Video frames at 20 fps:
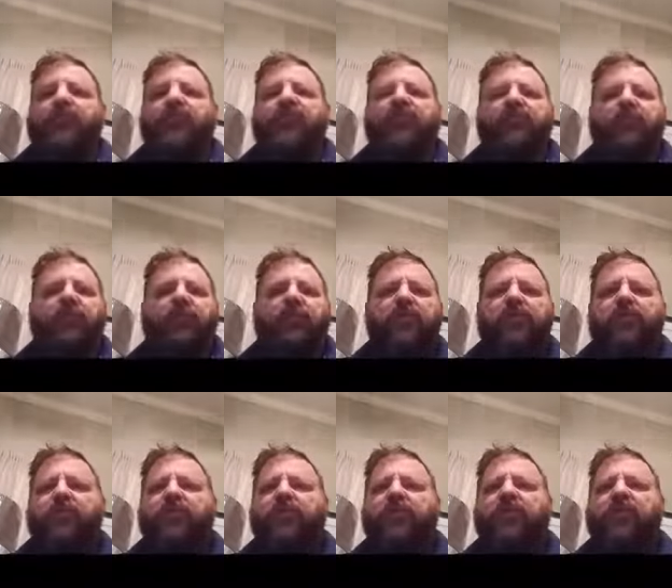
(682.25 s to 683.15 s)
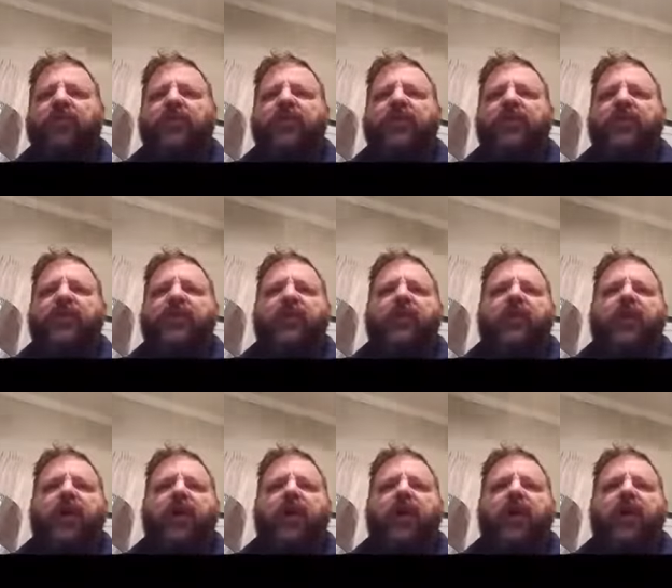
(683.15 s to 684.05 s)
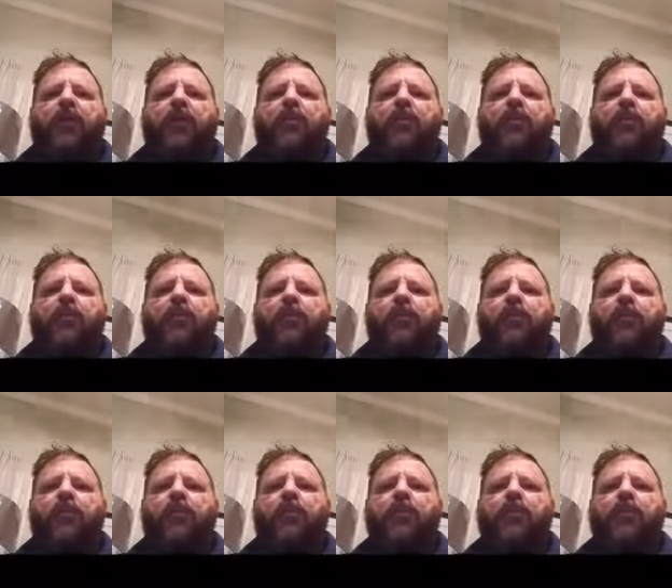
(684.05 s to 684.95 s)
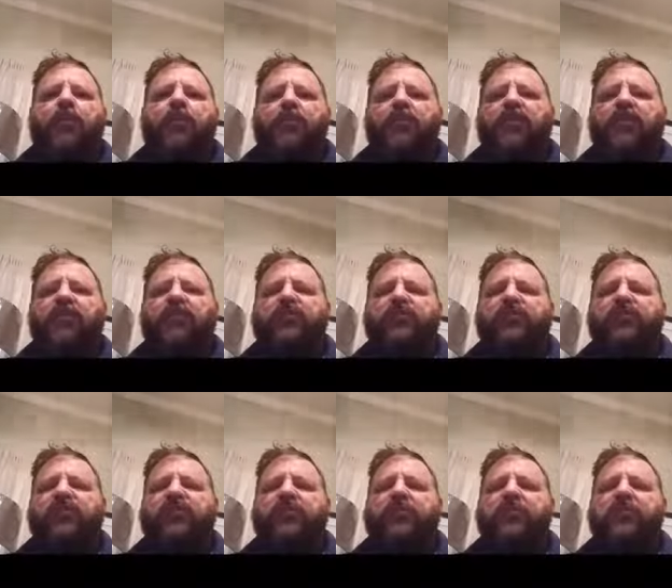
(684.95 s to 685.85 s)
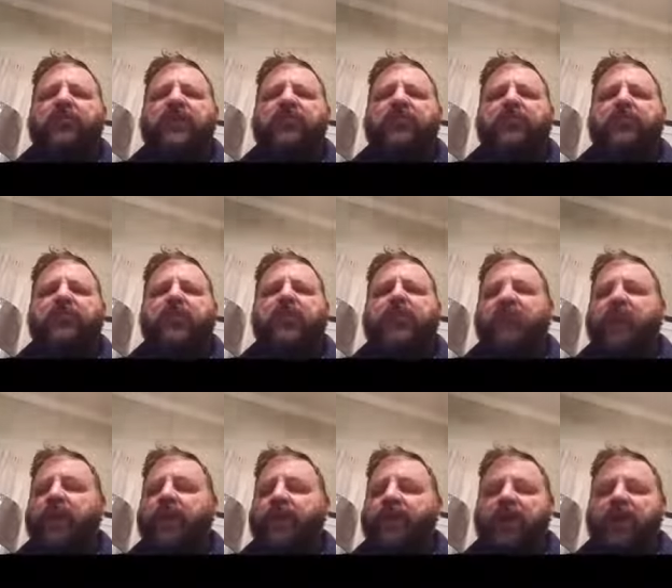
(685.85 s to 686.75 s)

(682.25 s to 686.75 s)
There's some other things we'll get to in just a minute, but